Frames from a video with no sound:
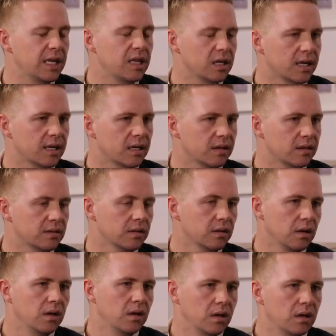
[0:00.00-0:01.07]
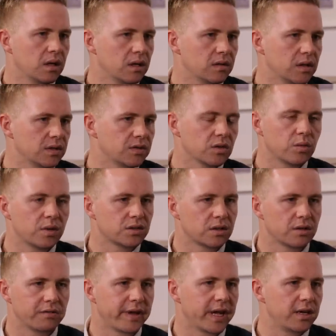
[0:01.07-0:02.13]
anything, I guess, is the
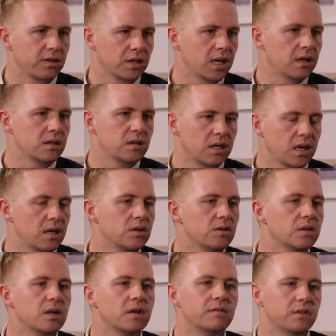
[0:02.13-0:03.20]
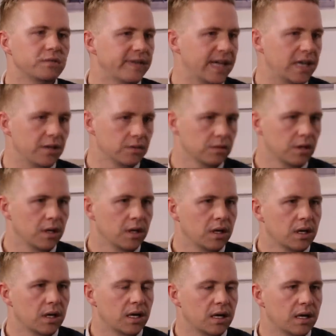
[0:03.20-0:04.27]
question of value. Can can you deliver value,
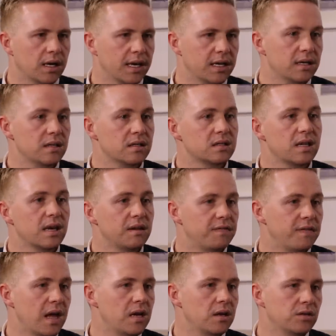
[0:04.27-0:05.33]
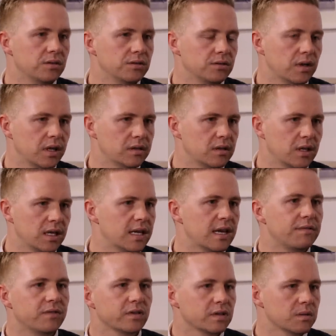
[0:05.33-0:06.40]
yeah. uh, and yeah. is that value
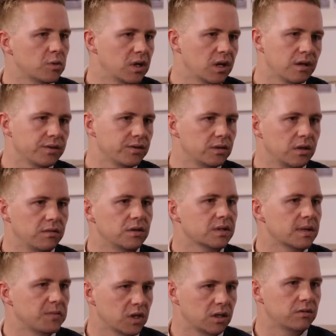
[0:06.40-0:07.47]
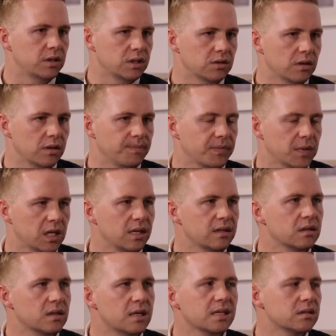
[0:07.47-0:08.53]
enough for someone else to give you something in return? mm
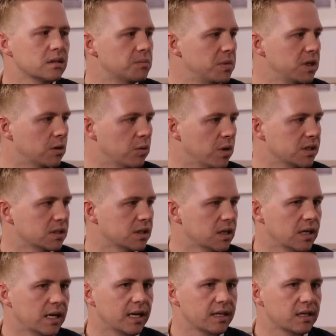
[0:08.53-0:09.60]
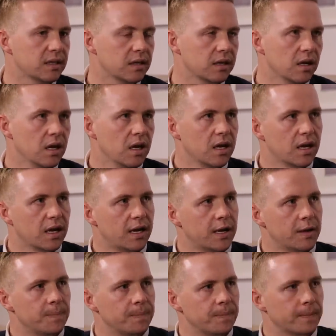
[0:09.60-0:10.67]
That's that's the big question, and I think.
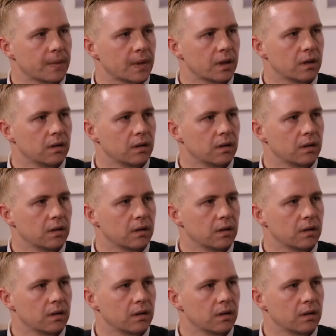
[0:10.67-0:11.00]
Um,